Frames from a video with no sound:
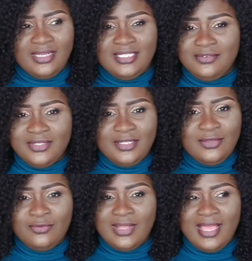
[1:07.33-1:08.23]
Like, seriously,
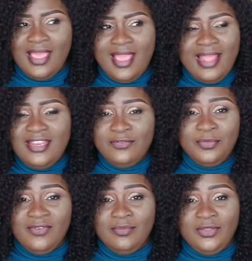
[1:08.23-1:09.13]
no, I didn't
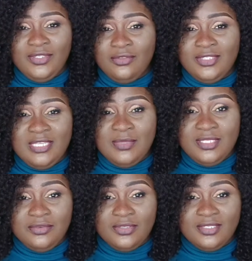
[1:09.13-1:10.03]
even remember it was going to take me
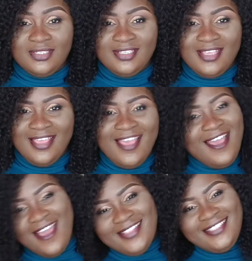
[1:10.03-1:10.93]
serious.
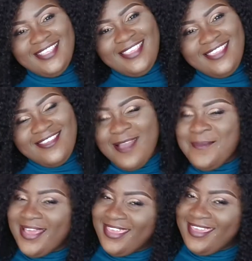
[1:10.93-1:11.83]
And see, you're
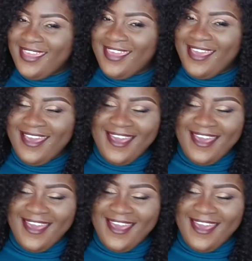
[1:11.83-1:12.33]
back here.